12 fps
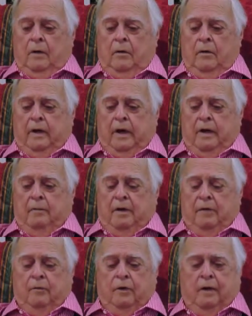who came
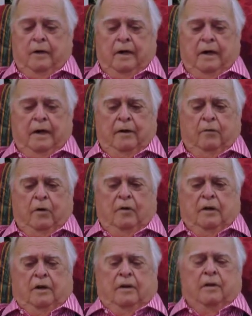in one day and
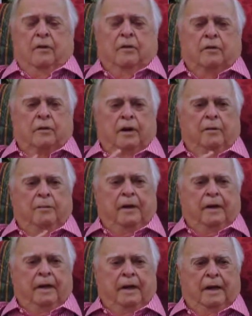wanted to do
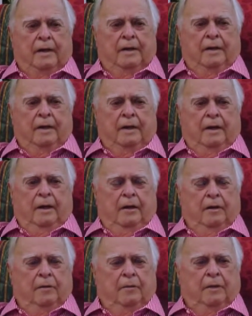something. And
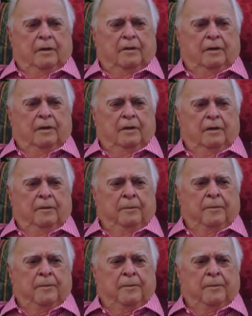I, I said, No,